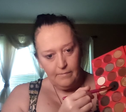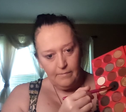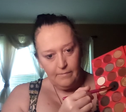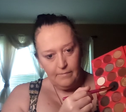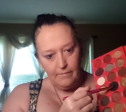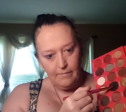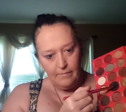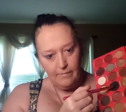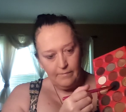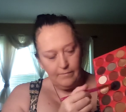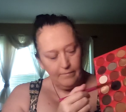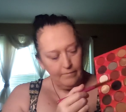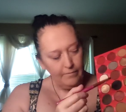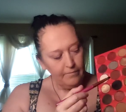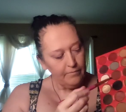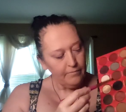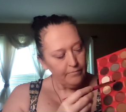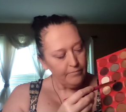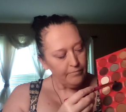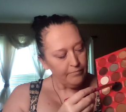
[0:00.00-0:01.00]

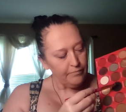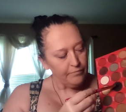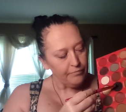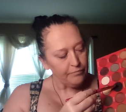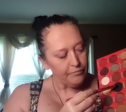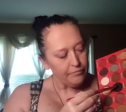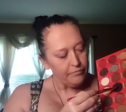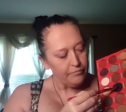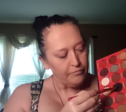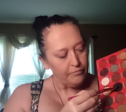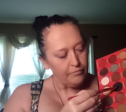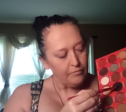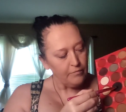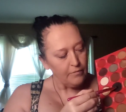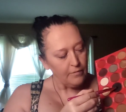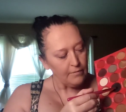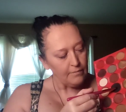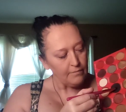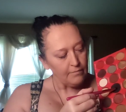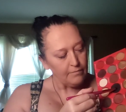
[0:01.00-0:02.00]

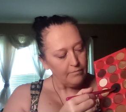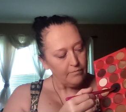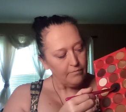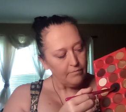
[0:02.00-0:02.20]
(no one is talking)